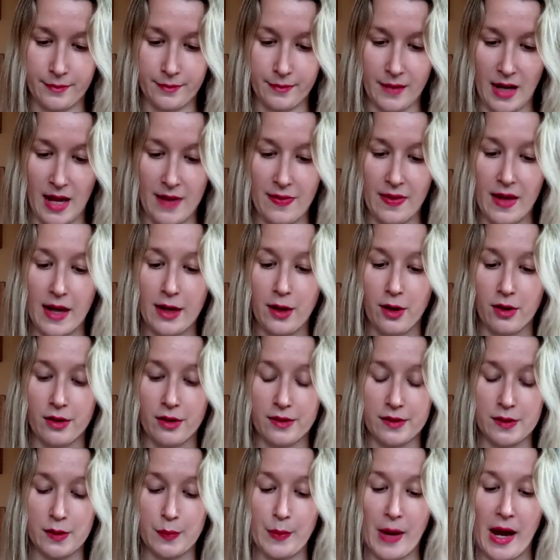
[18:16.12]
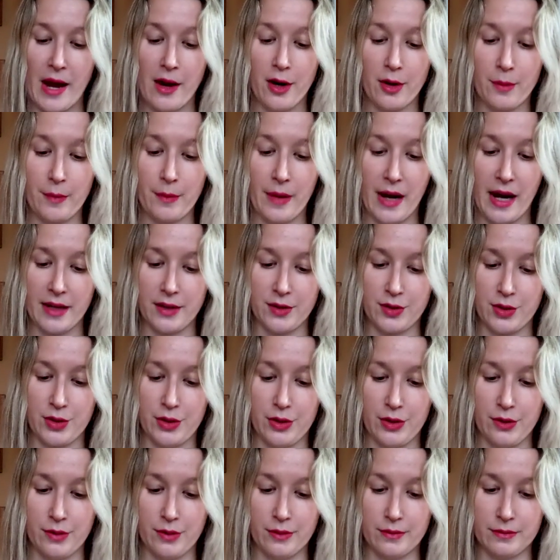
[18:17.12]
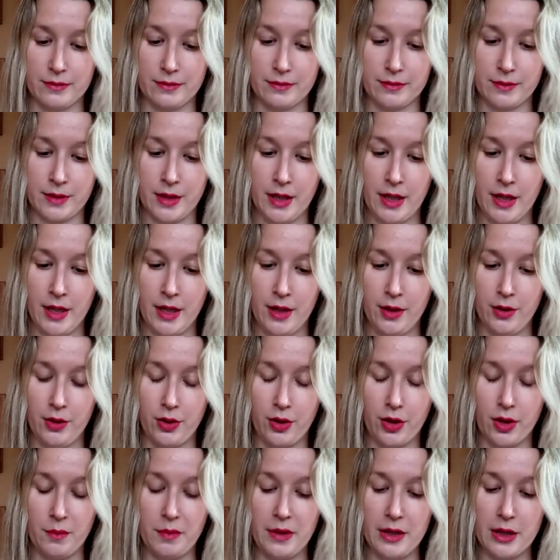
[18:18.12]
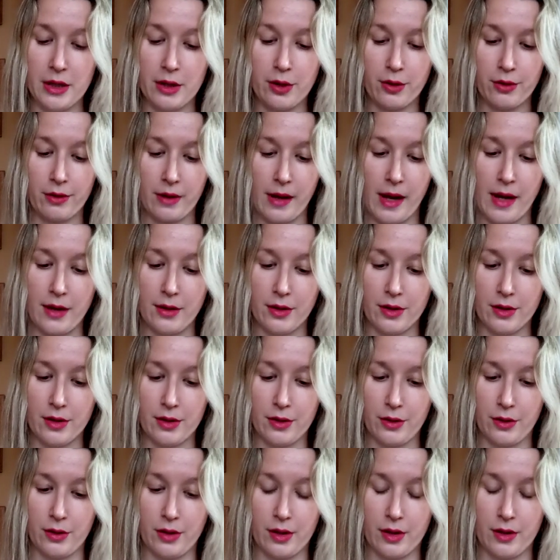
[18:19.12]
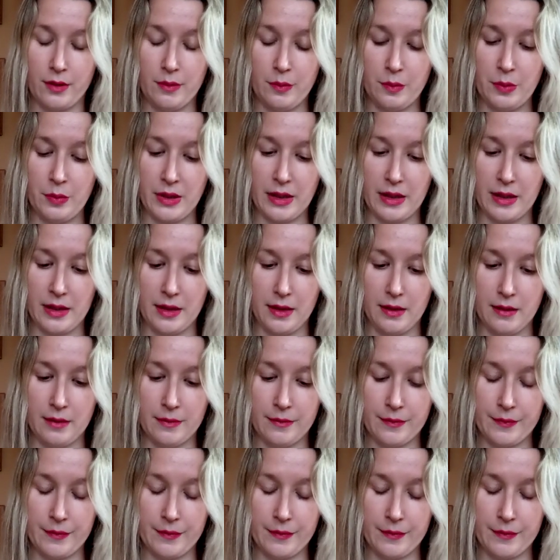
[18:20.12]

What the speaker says: And that you're inspired by too. You could be a creator, you could be